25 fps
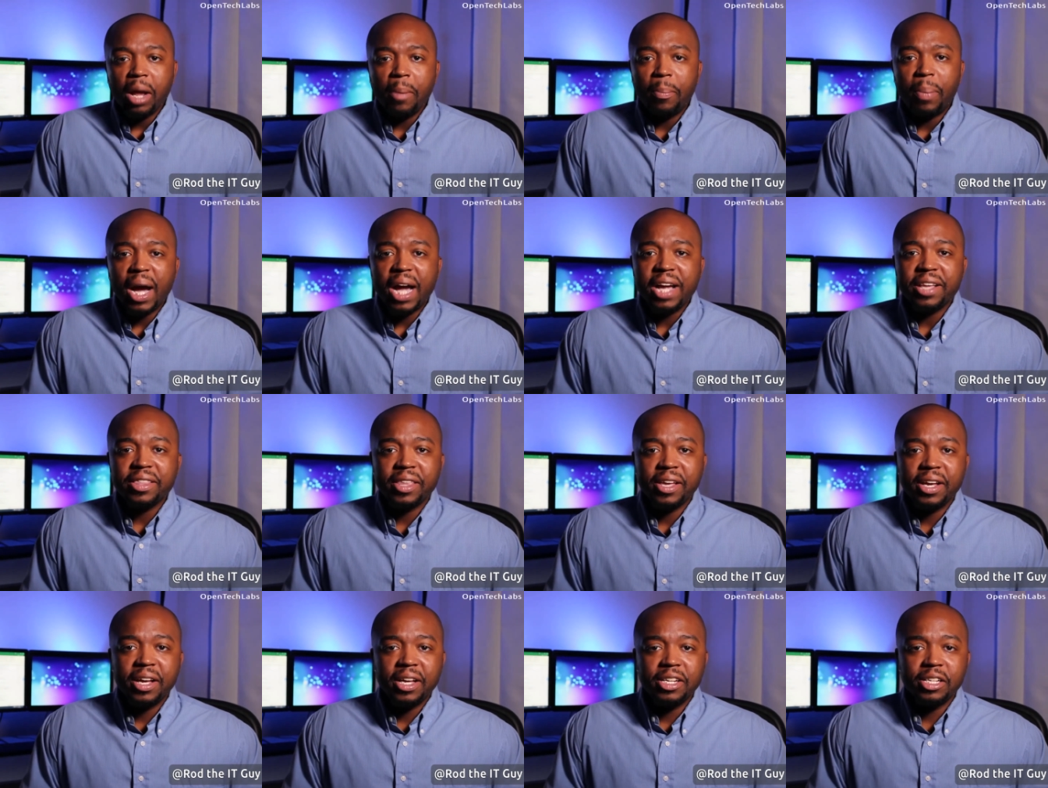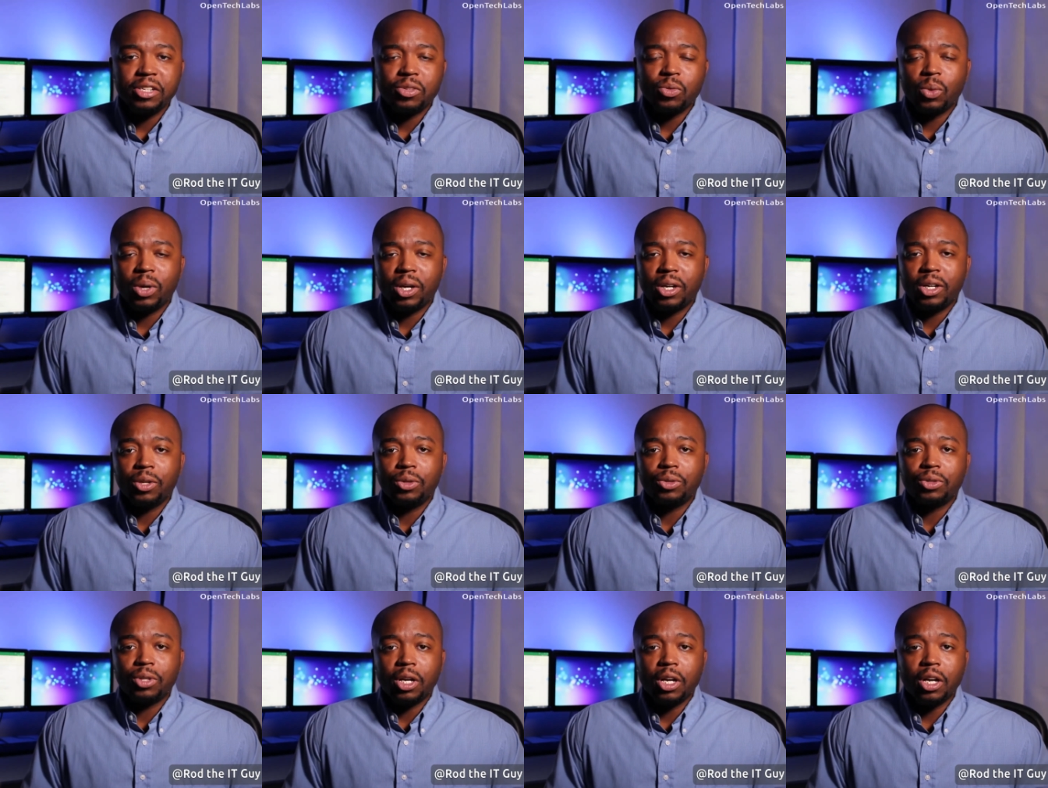Python is one of
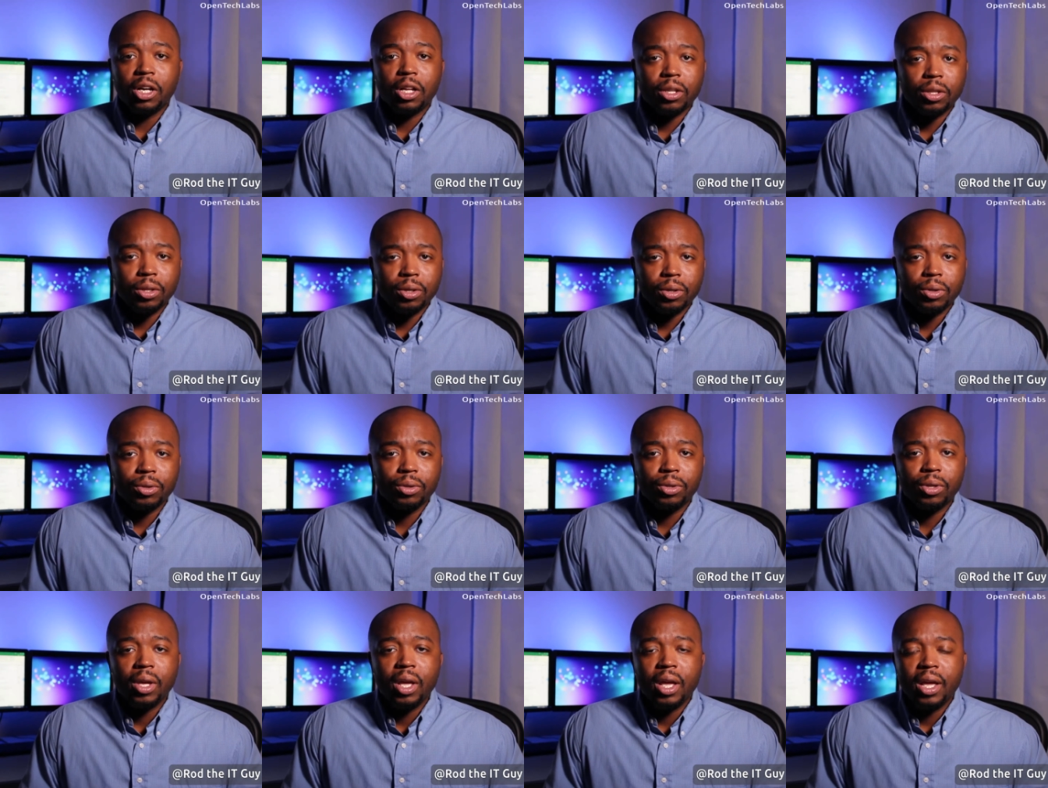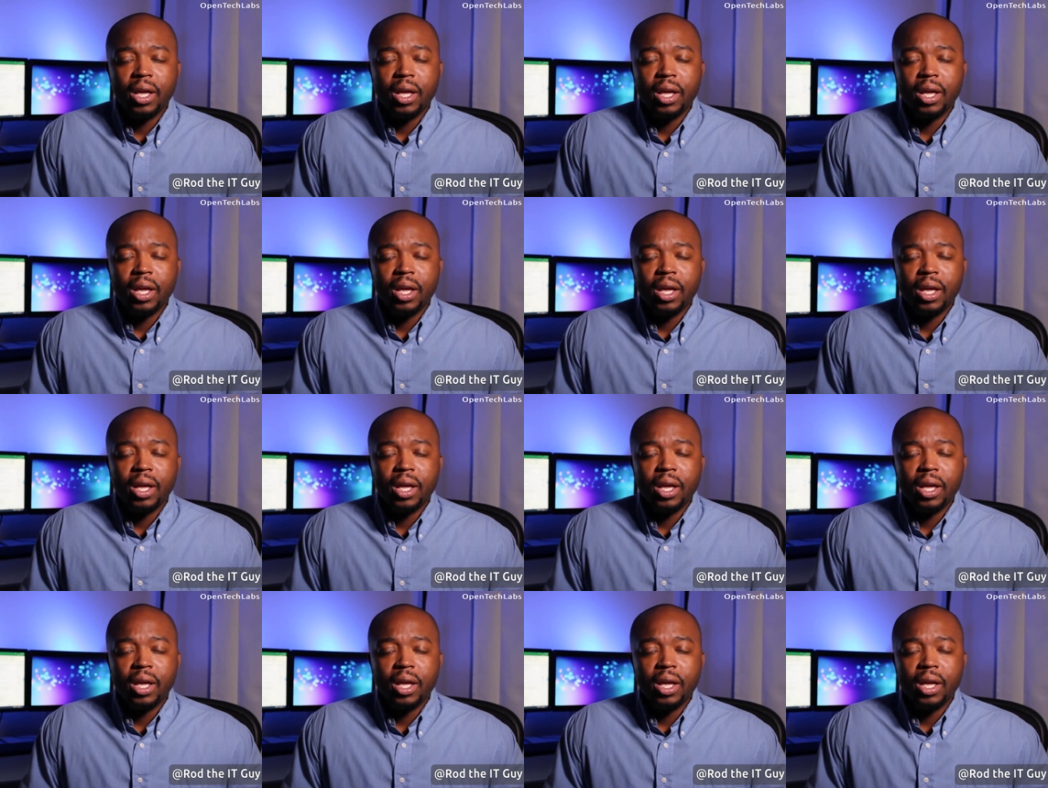those others